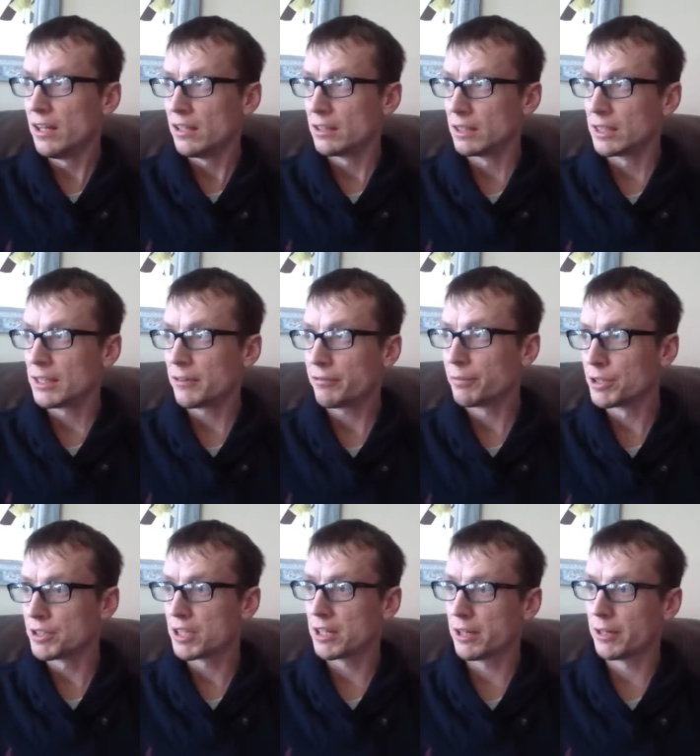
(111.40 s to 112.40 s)
leaf
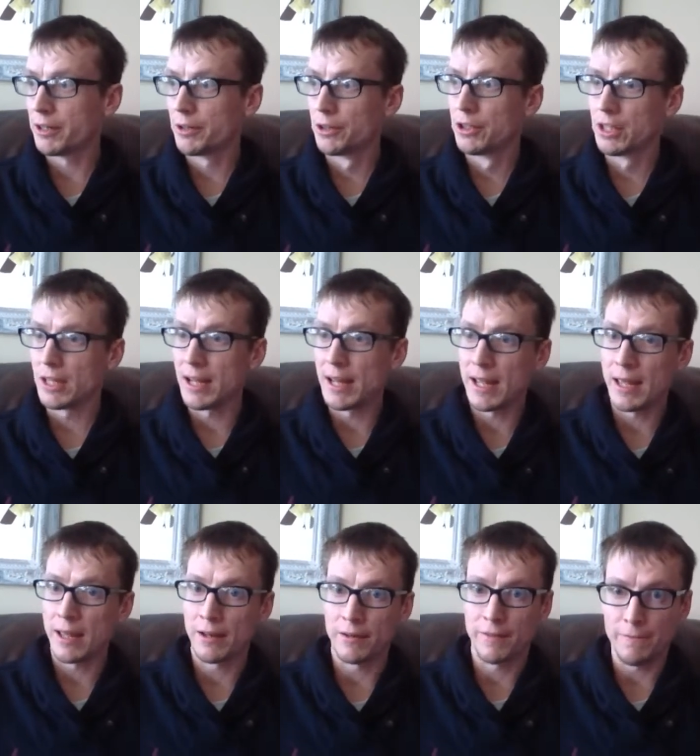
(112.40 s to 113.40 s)
material
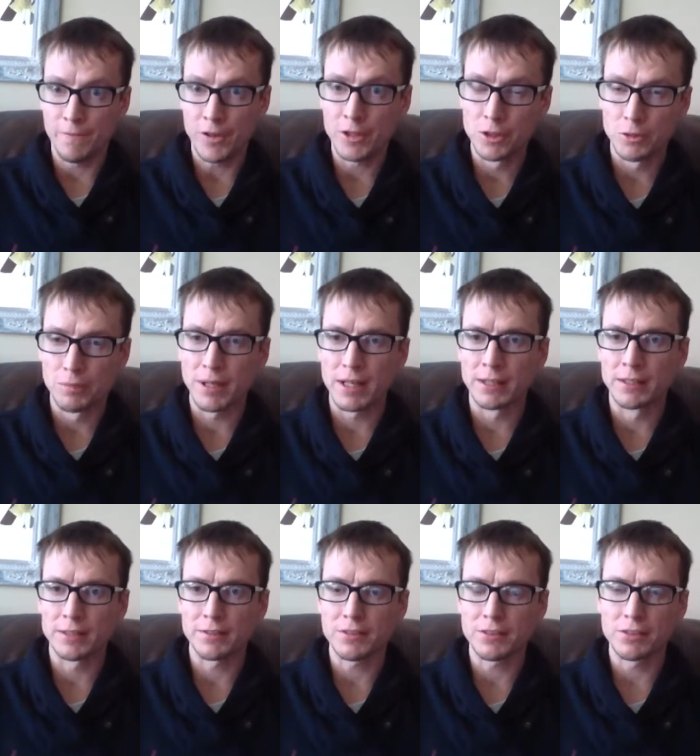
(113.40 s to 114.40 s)
and fecal
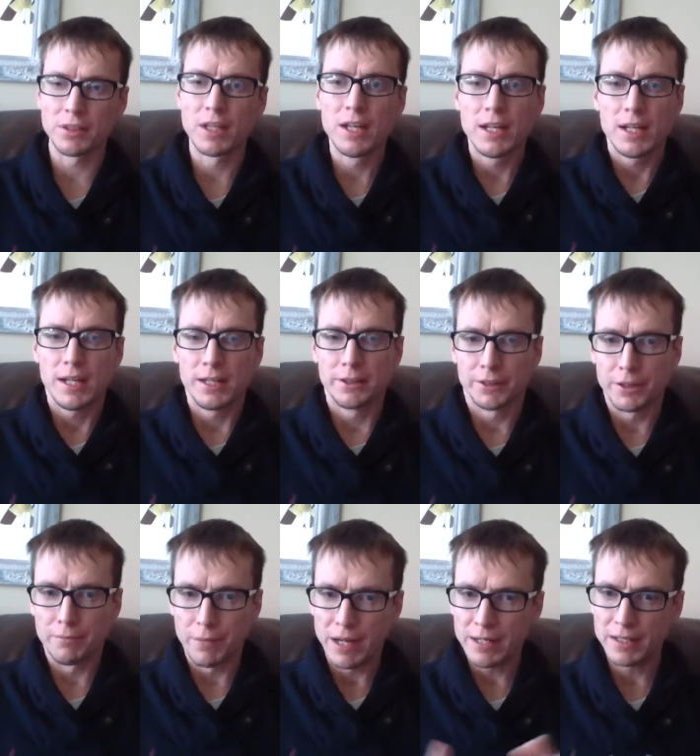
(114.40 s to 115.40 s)
pellets, and they're
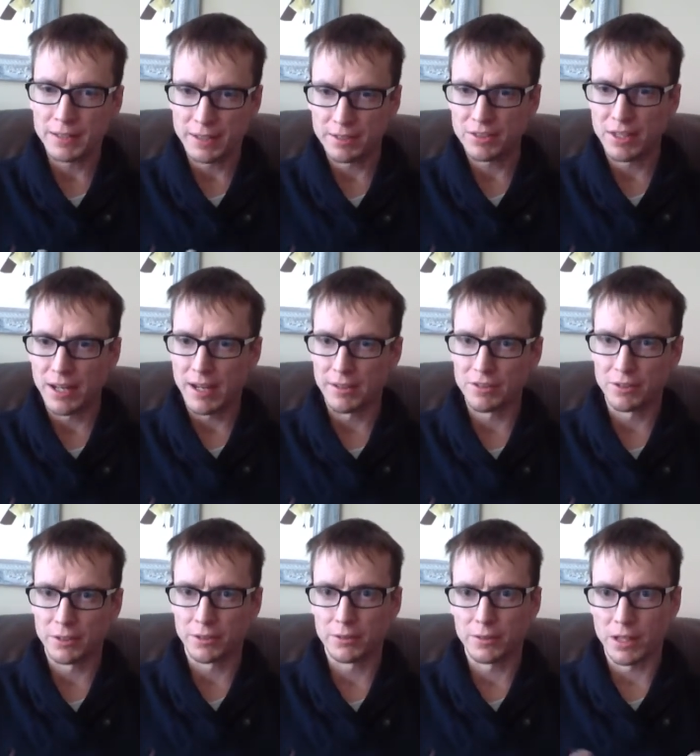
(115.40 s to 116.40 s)
combining these guys,
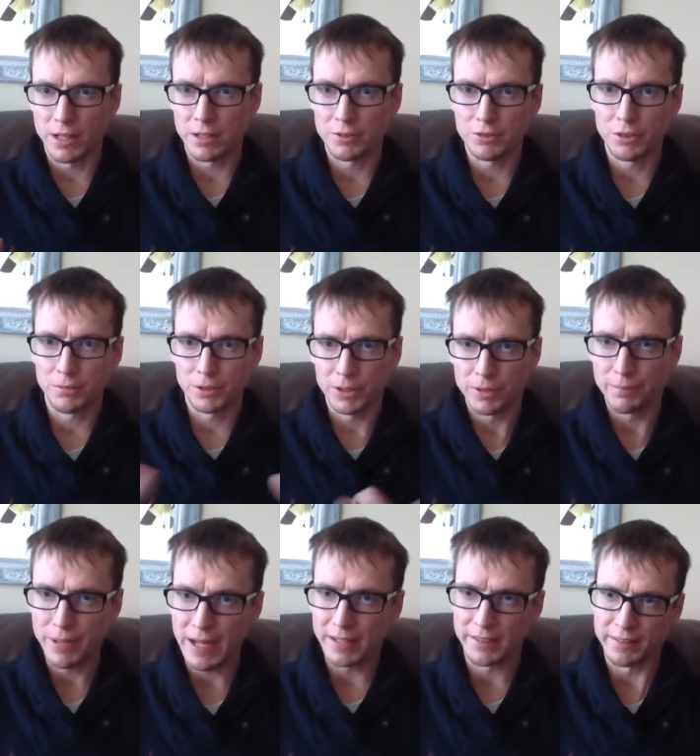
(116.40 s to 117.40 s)
and they're super
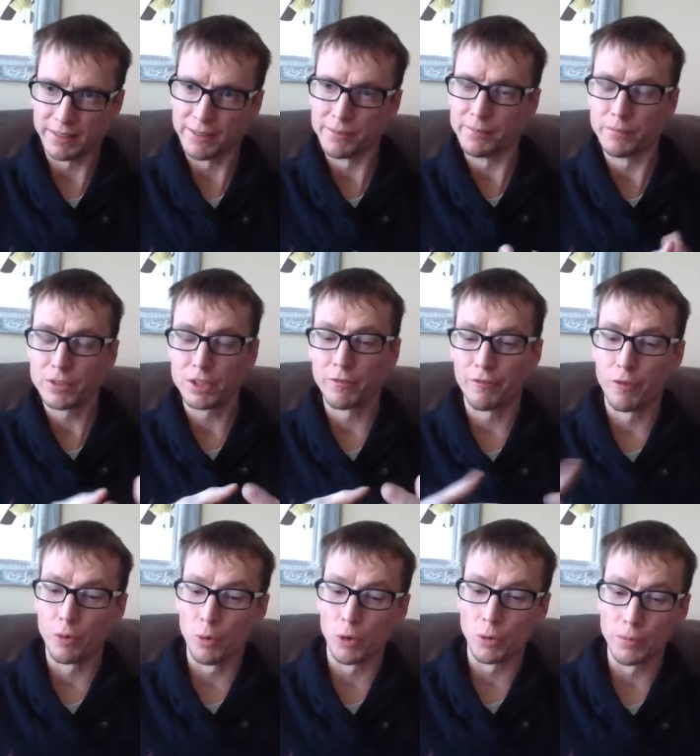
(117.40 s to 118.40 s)
compacting them to
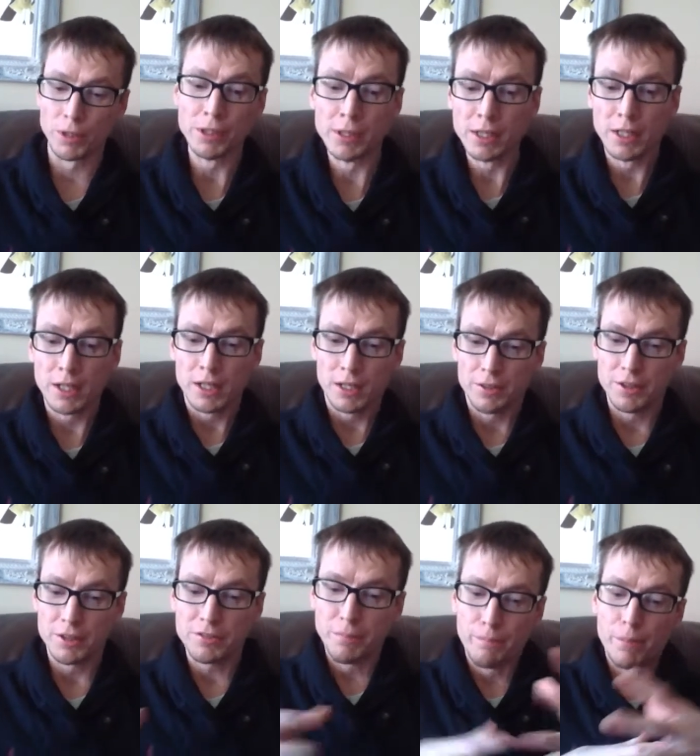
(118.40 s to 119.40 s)
form
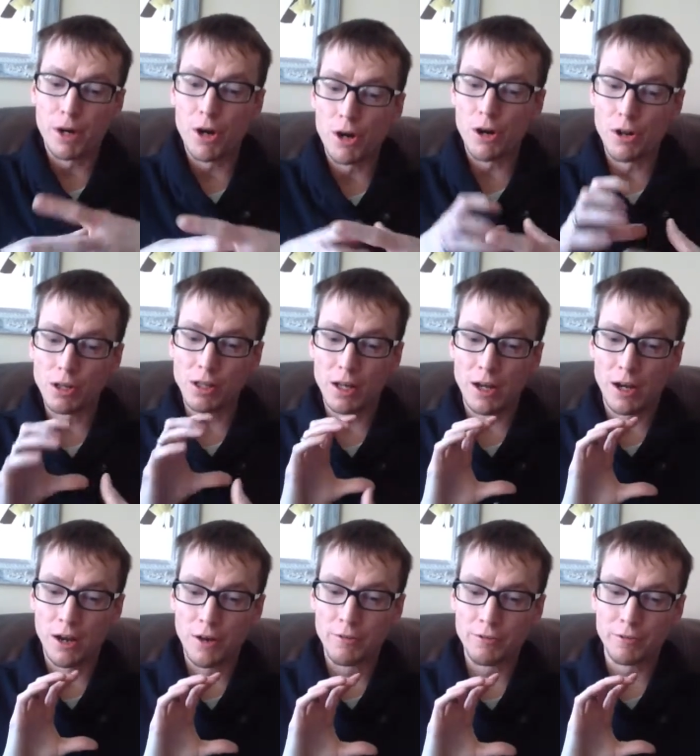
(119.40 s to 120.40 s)
this ball
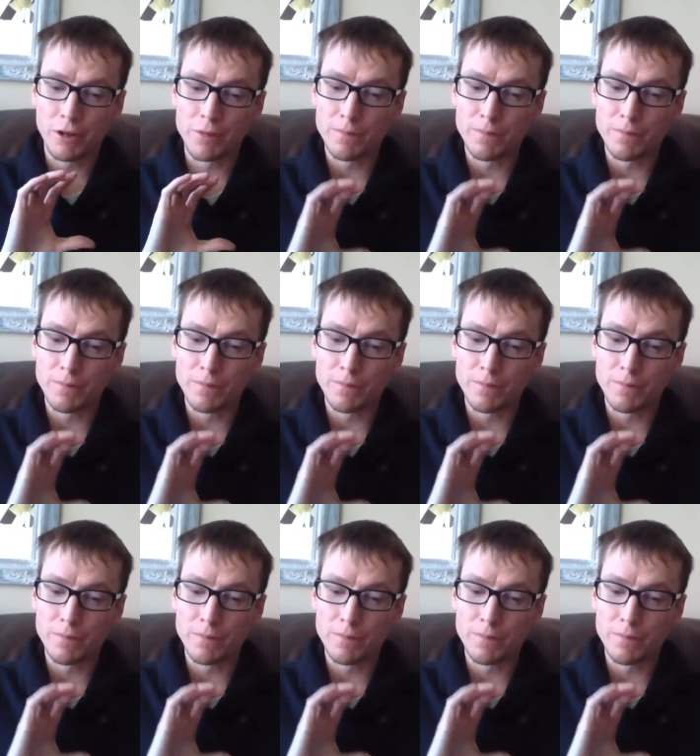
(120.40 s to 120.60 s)
of